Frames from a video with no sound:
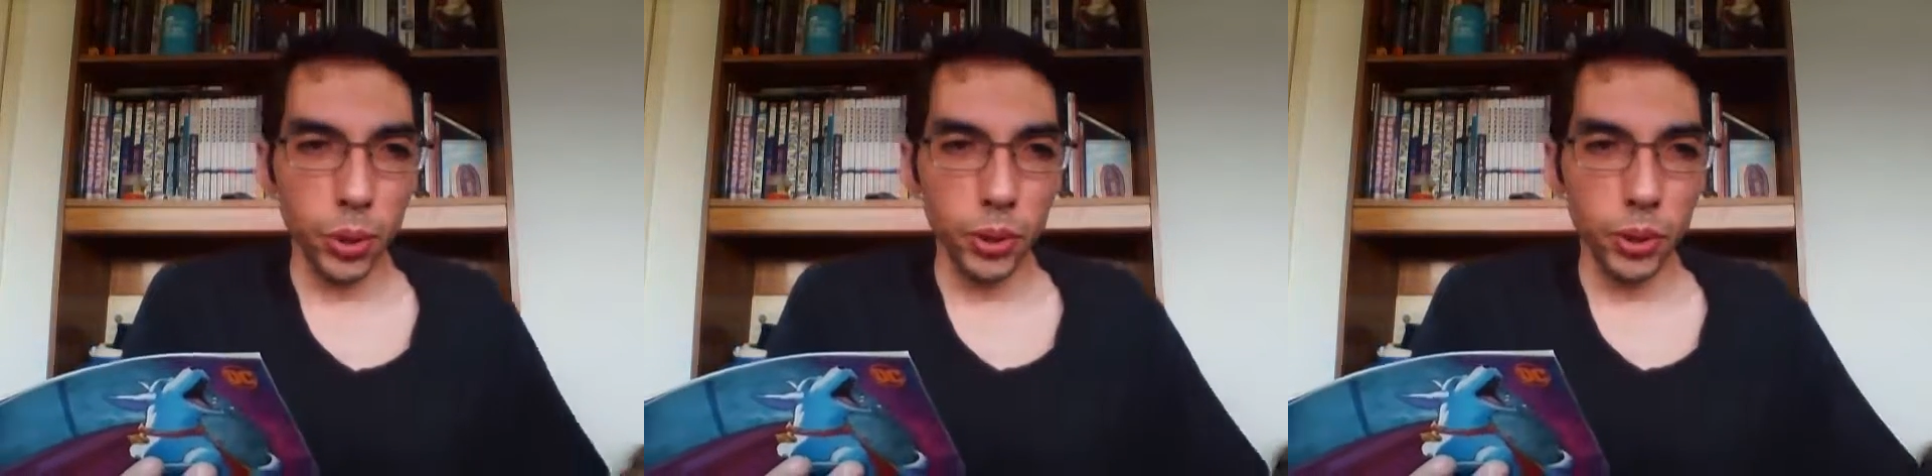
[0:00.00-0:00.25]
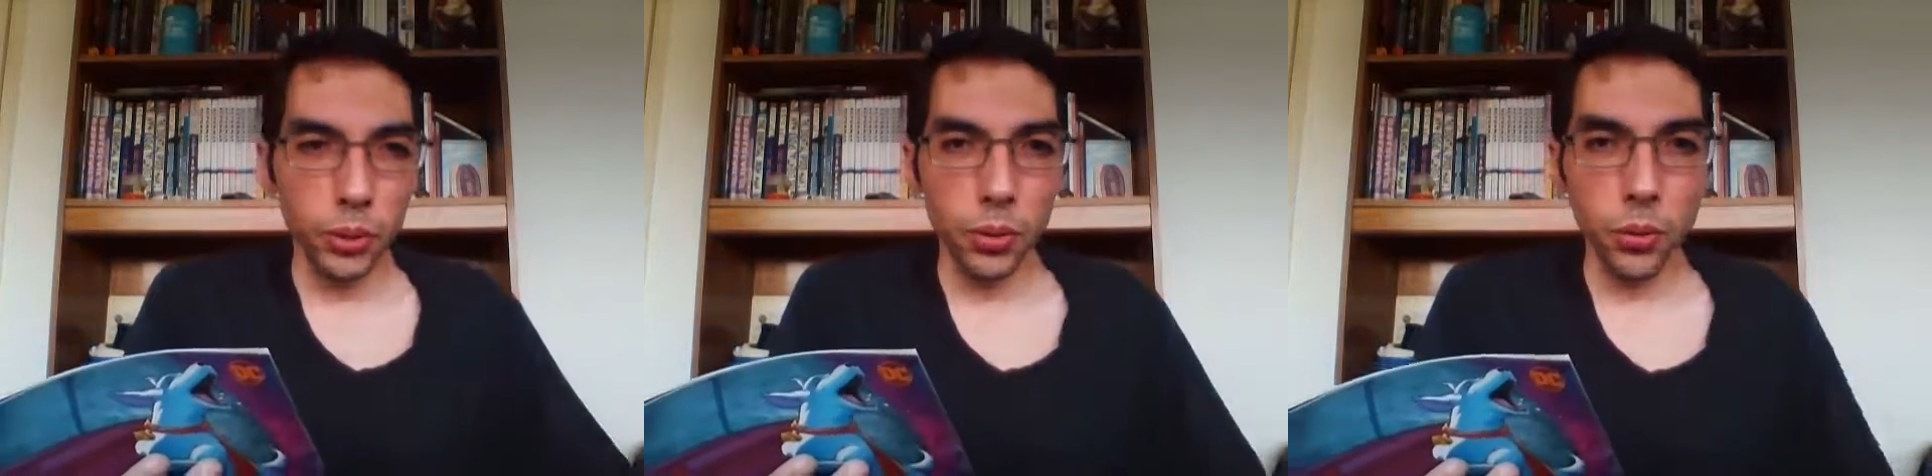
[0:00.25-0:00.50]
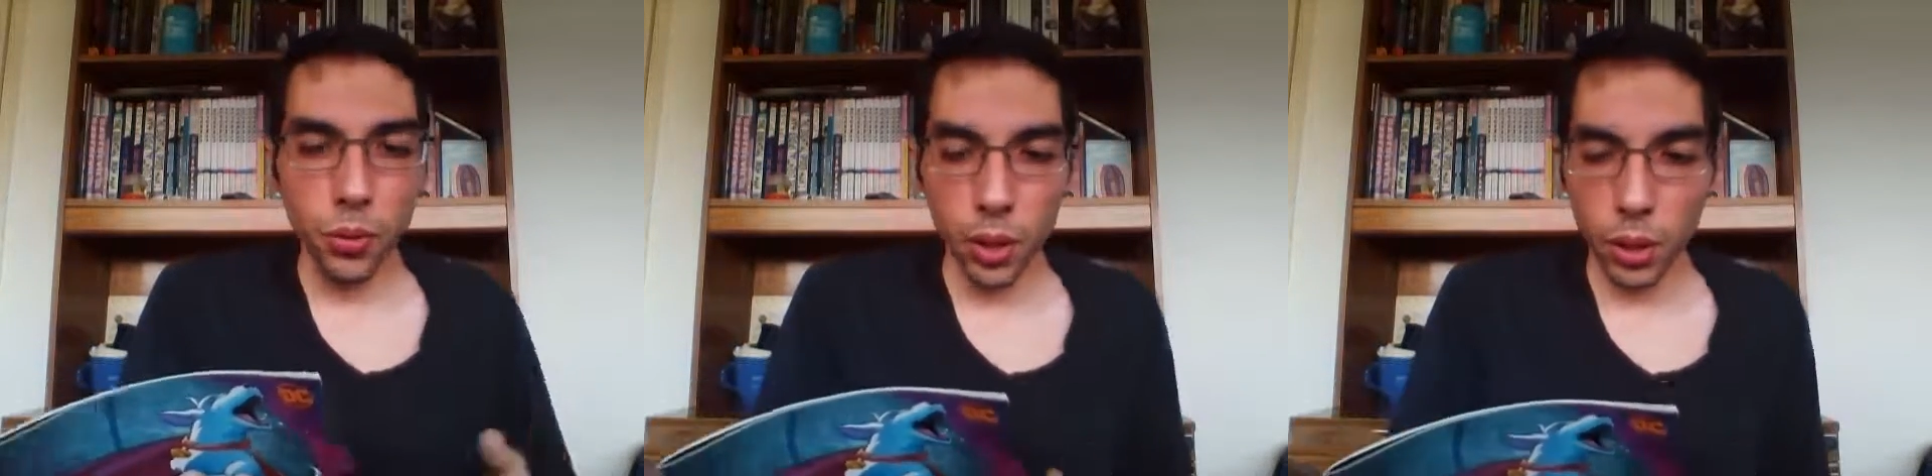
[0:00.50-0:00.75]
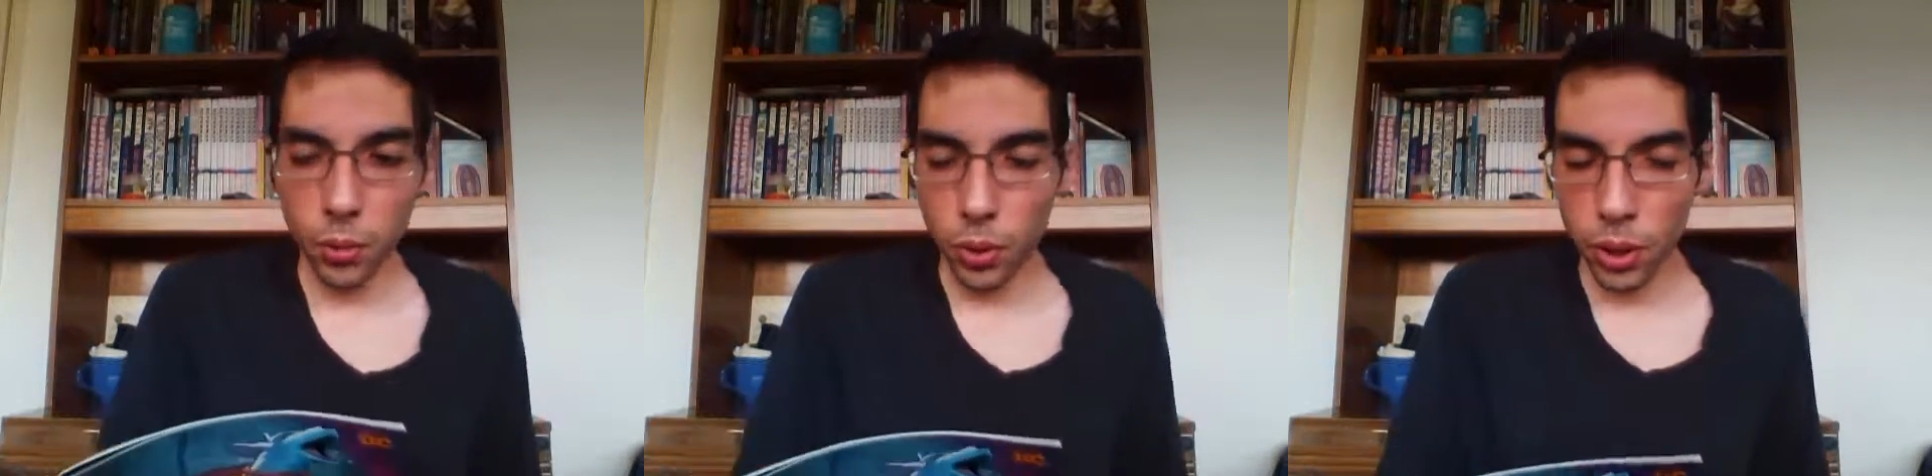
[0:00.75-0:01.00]
which
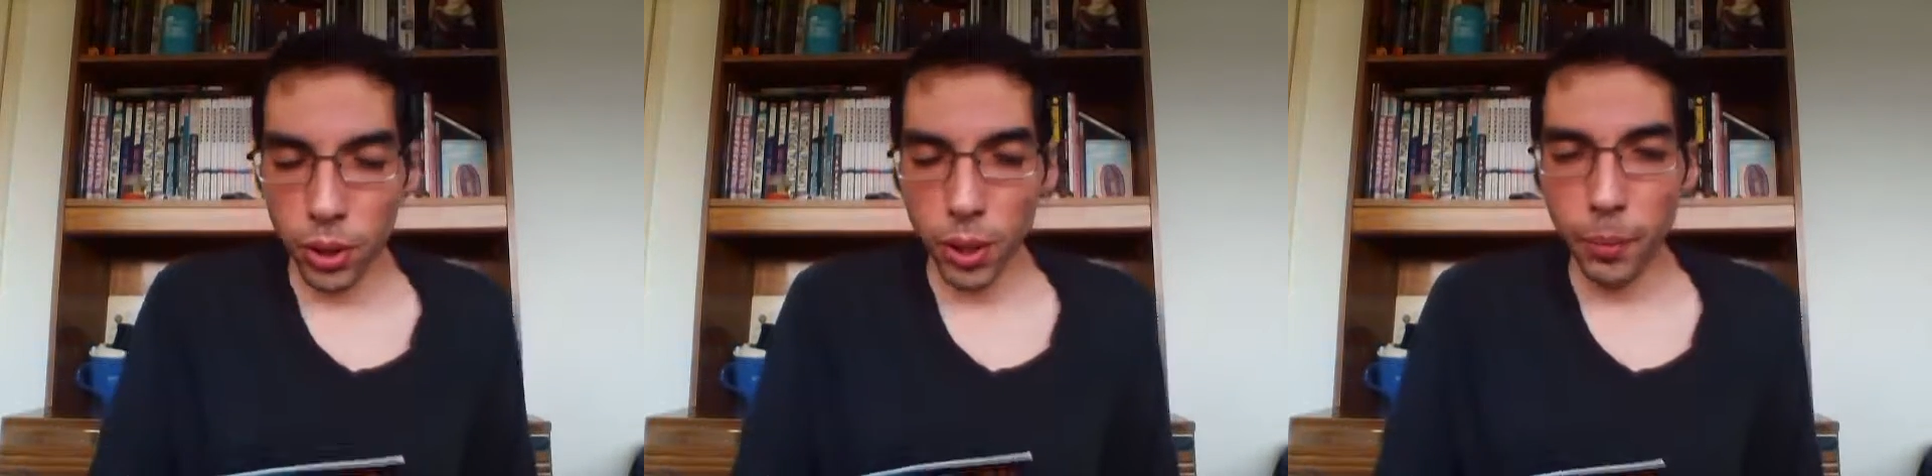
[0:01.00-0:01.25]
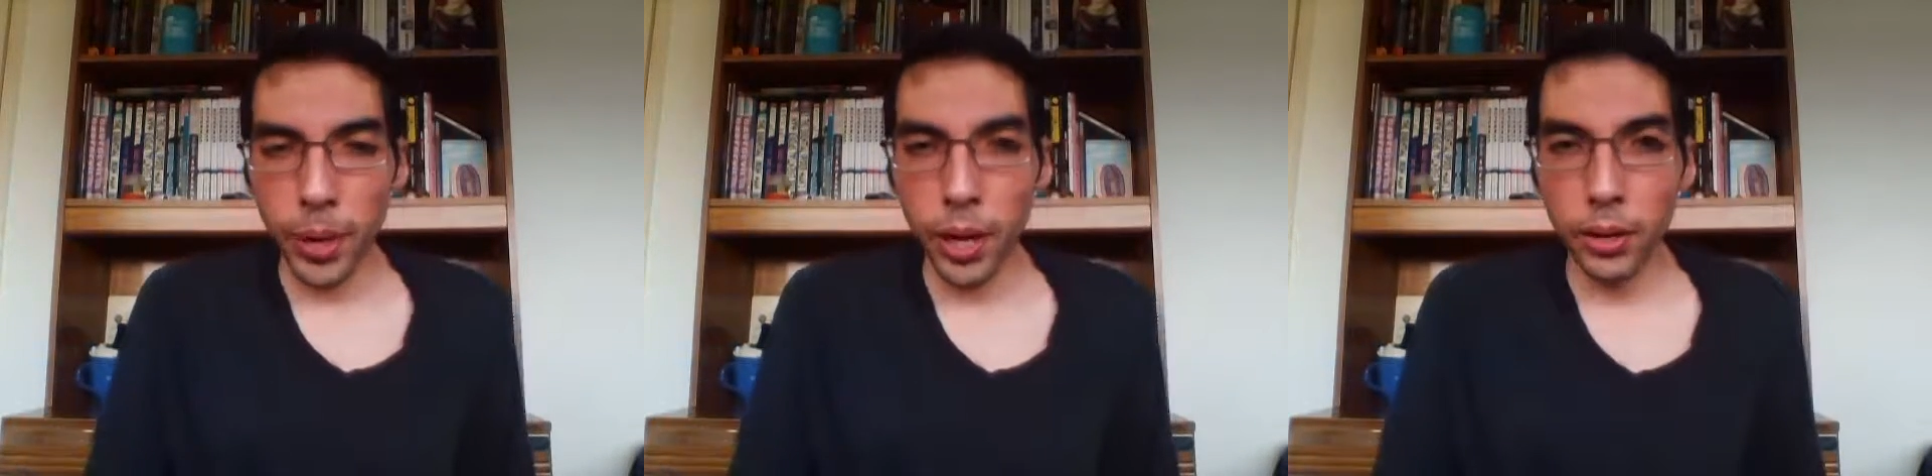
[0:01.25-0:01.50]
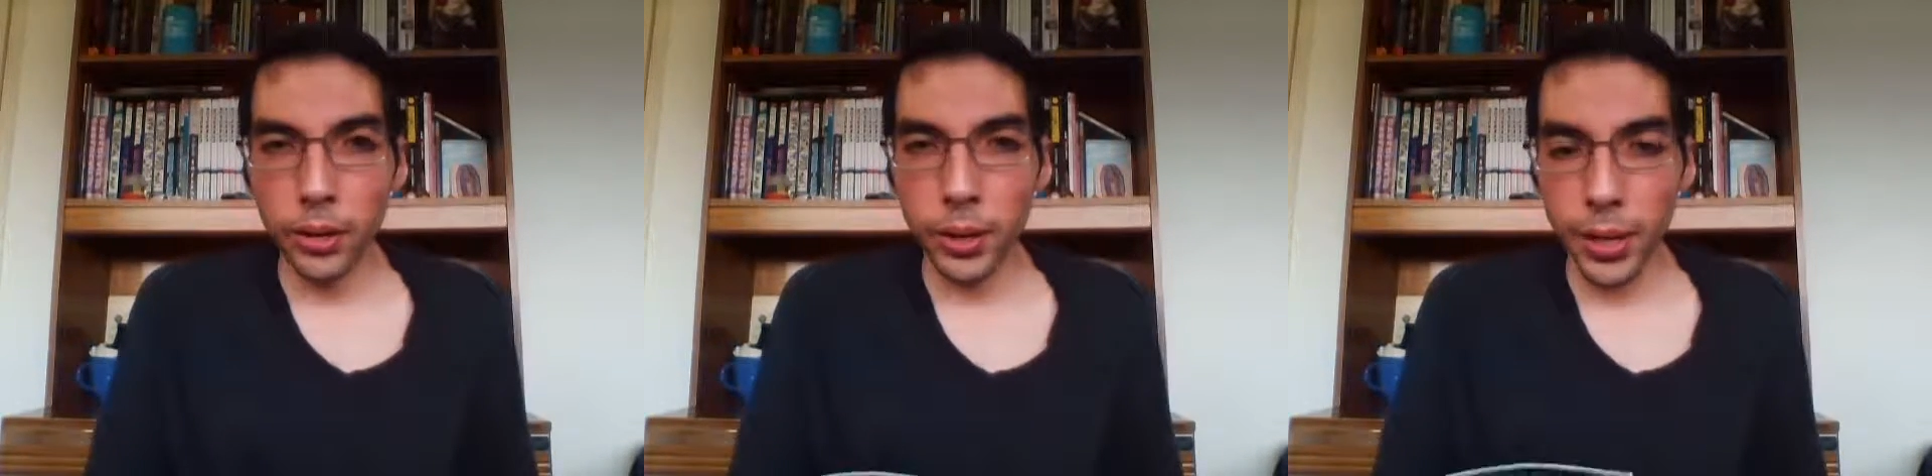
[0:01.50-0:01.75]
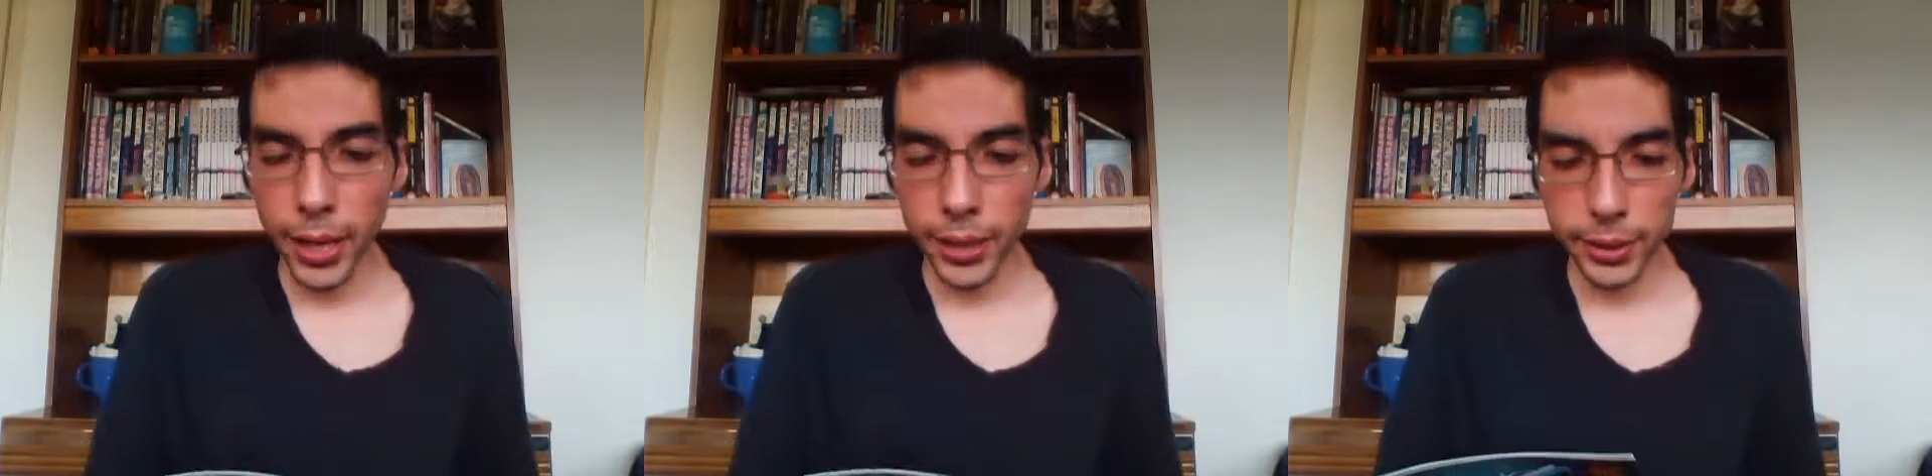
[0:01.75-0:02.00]
we learned
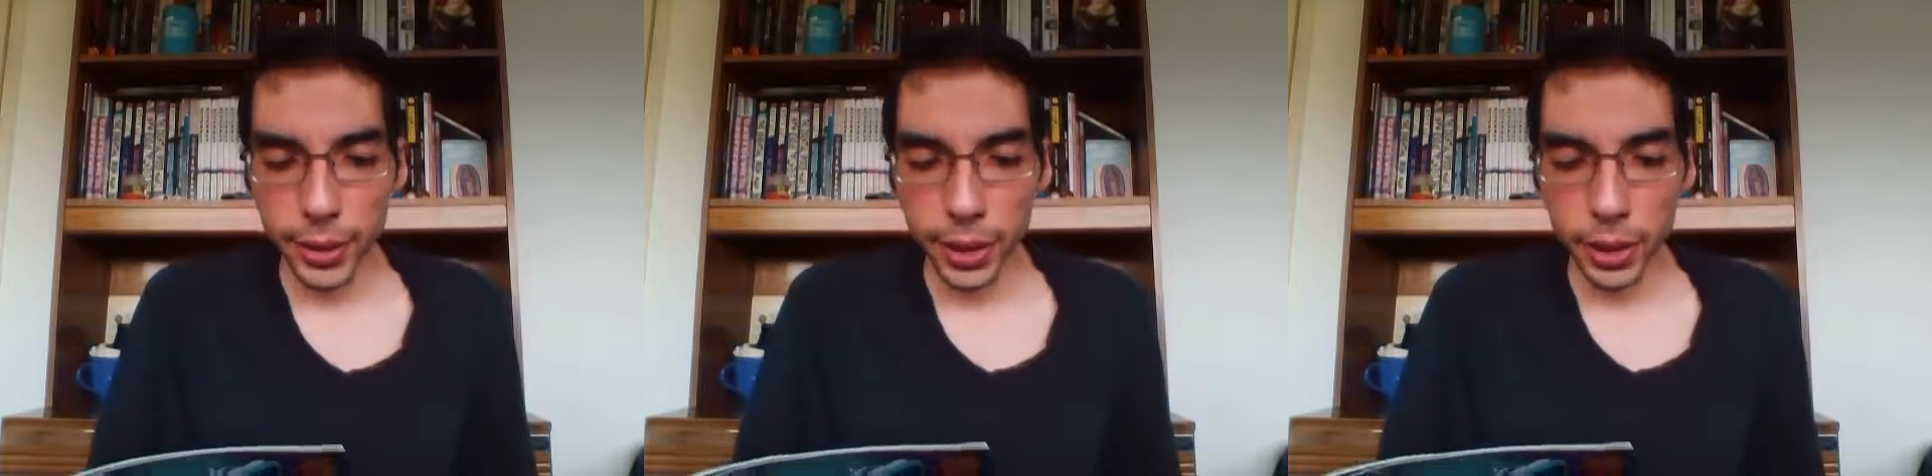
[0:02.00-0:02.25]
about last